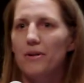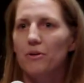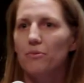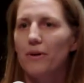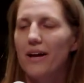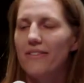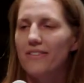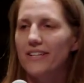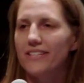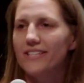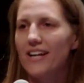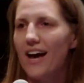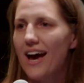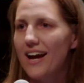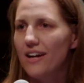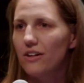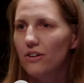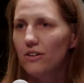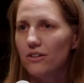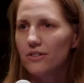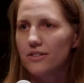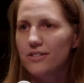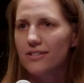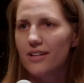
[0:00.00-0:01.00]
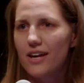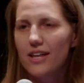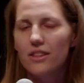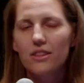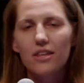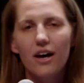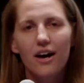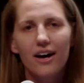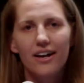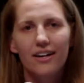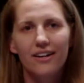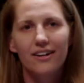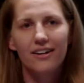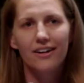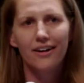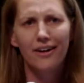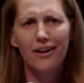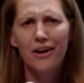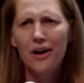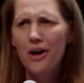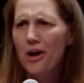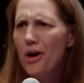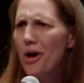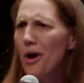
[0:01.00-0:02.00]
and read the titles and thought,
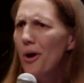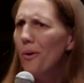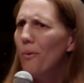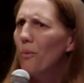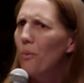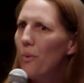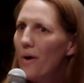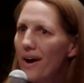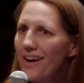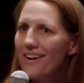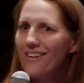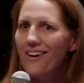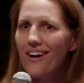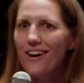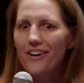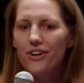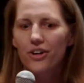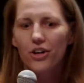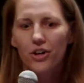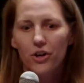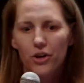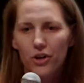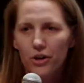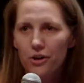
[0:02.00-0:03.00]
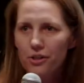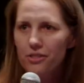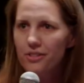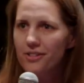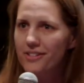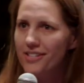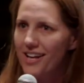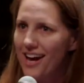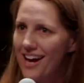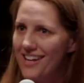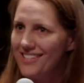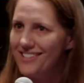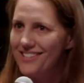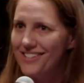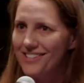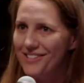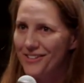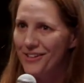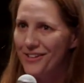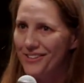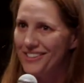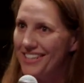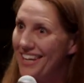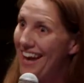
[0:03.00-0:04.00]
what on earth ties
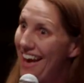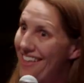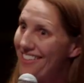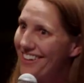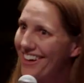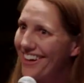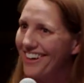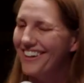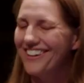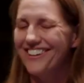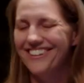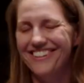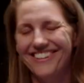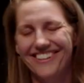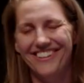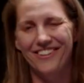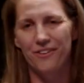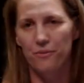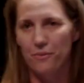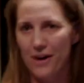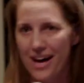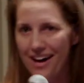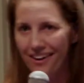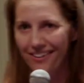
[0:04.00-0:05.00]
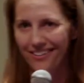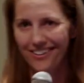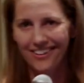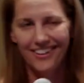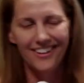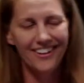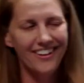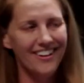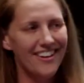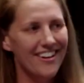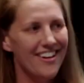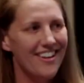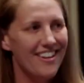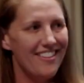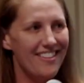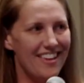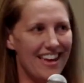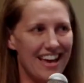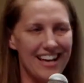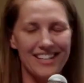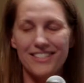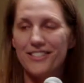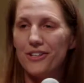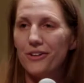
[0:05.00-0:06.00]
this all together? Well,
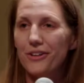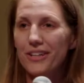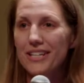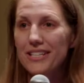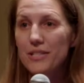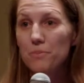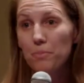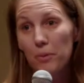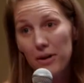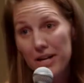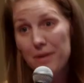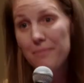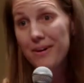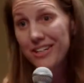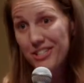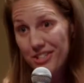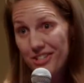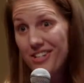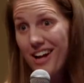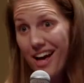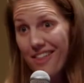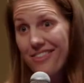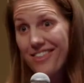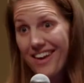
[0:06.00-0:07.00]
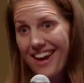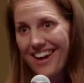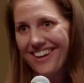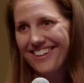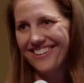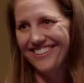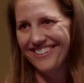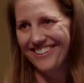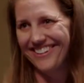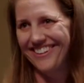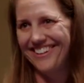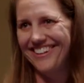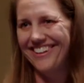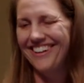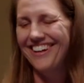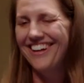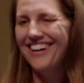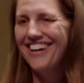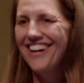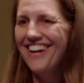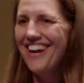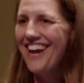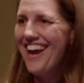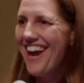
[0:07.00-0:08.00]
the answer is pretty much nothing.
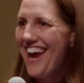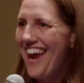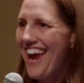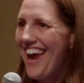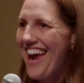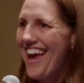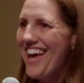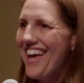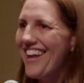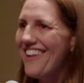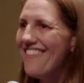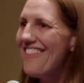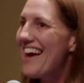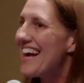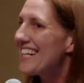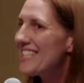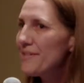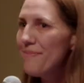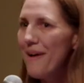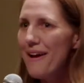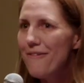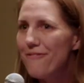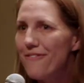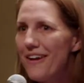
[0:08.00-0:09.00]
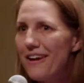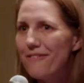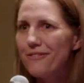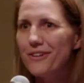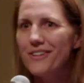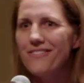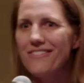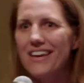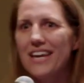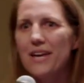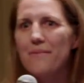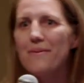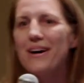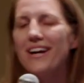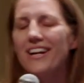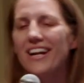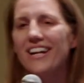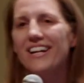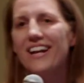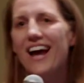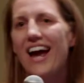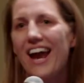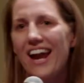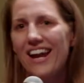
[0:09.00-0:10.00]
And that's my favorite thing about
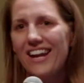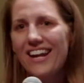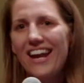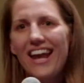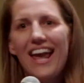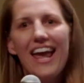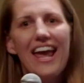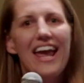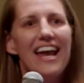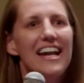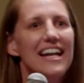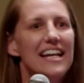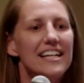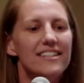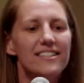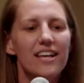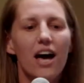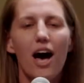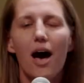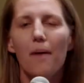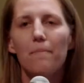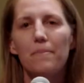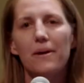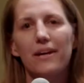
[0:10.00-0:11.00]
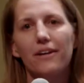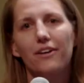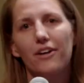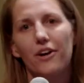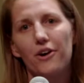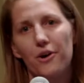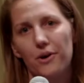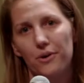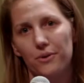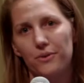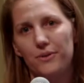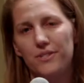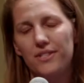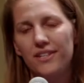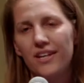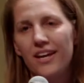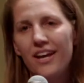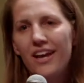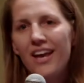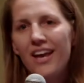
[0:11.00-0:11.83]
Ignite. Any topic goes.